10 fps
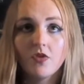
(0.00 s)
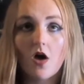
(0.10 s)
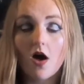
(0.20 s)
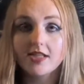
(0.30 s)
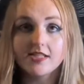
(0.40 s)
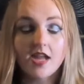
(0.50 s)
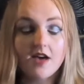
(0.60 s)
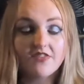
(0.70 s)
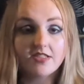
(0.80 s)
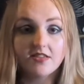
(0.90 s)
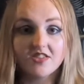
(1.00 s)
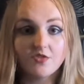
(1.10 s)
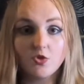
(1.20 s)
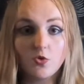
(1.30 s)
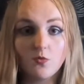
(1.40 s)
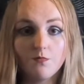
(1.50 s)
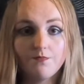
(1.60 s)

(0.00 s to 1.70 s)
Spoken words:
I didn't have a stutter at all.